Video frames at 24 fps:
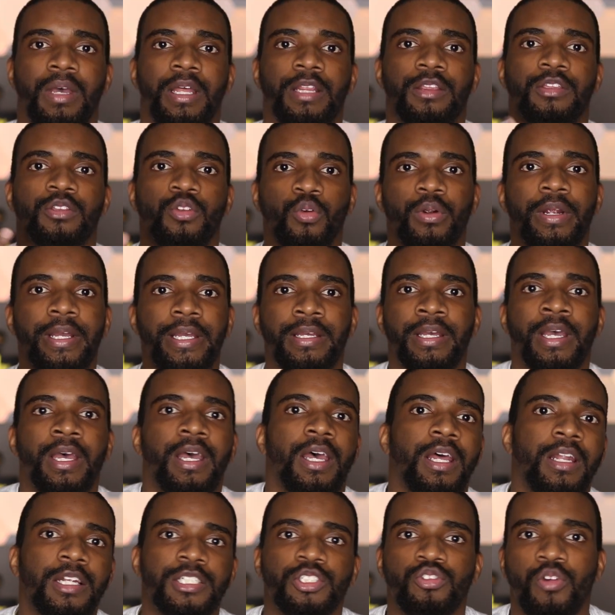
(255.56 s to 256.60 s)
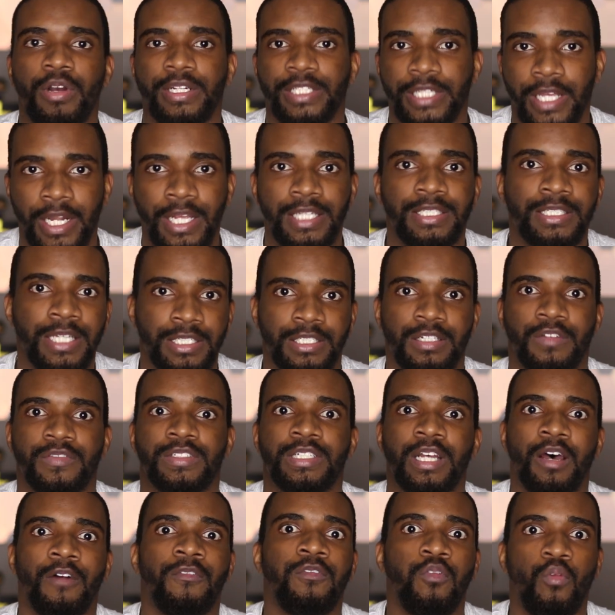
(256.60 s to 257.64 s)
And three, it destroys any sense of
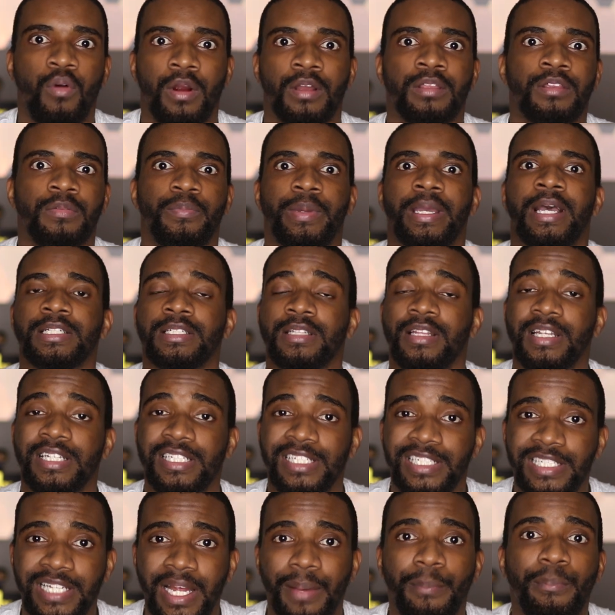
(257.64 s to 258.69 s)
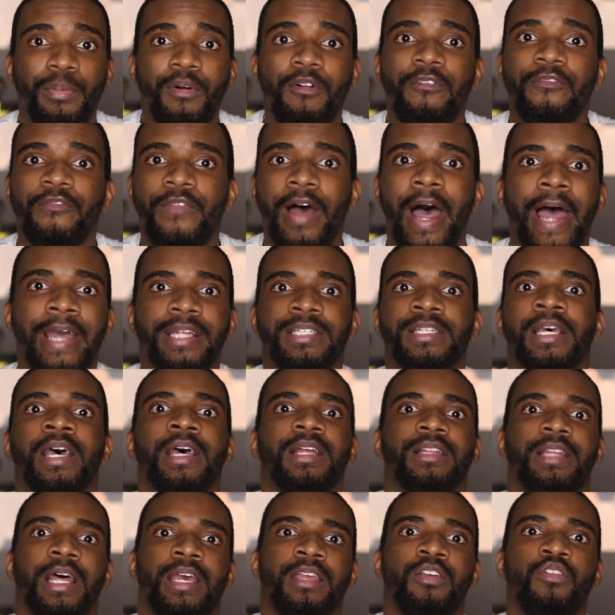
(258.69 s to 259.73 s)
self-worth because of the simple fact
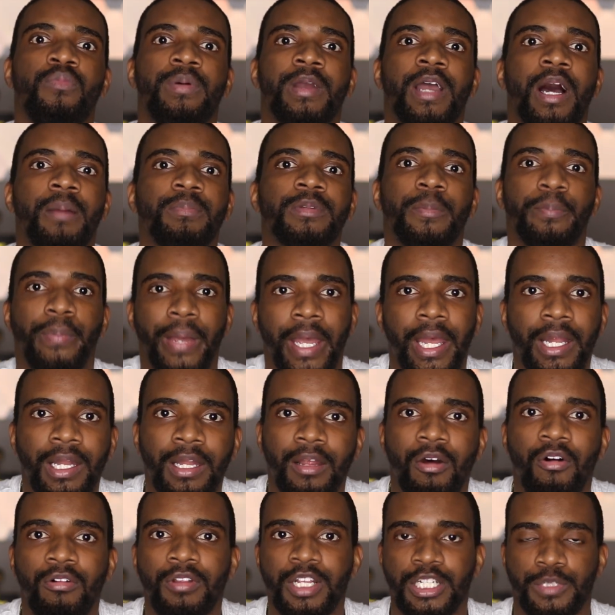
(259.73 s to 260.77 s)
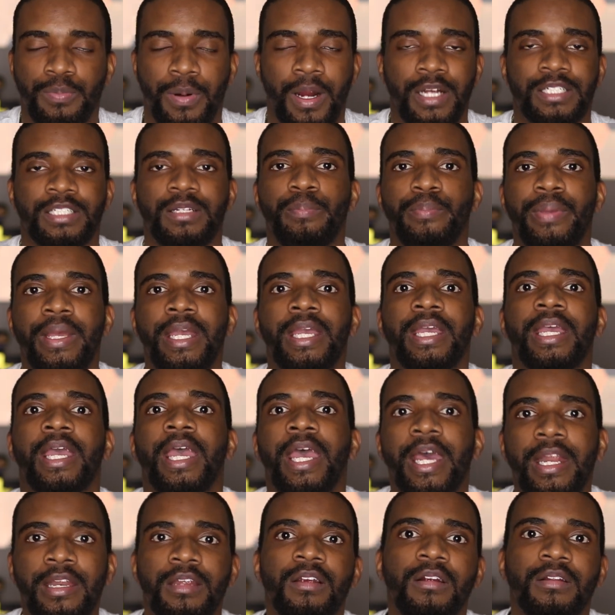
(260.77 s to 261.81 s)
that you become dependent on this person being
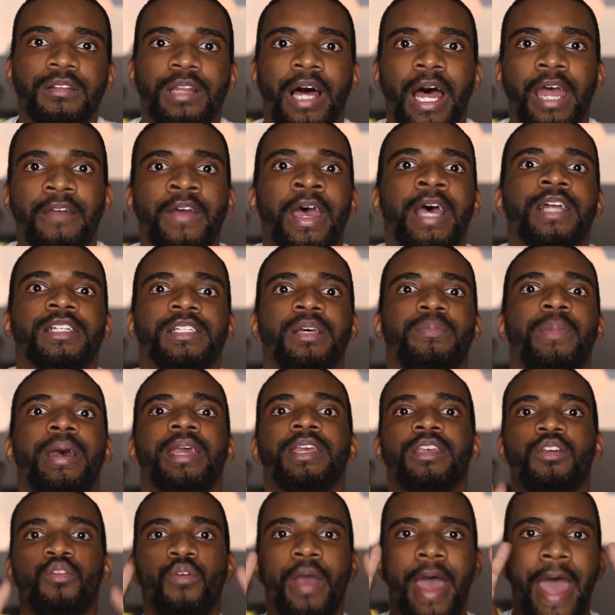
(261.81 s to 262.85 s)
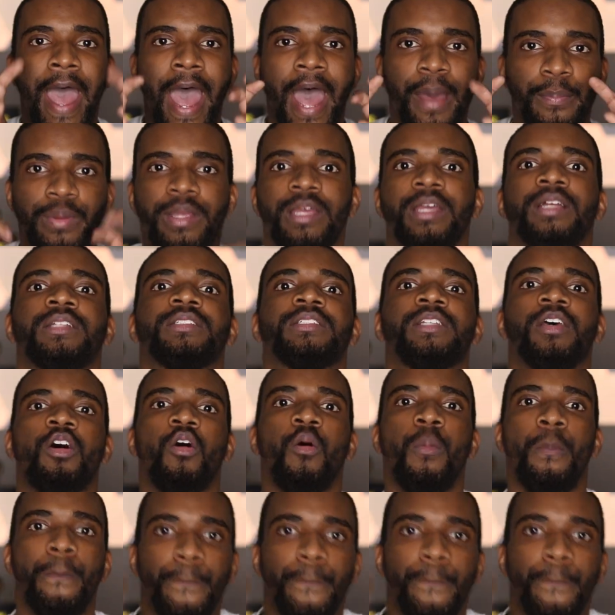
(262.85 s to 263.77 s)
in your life to make you happy until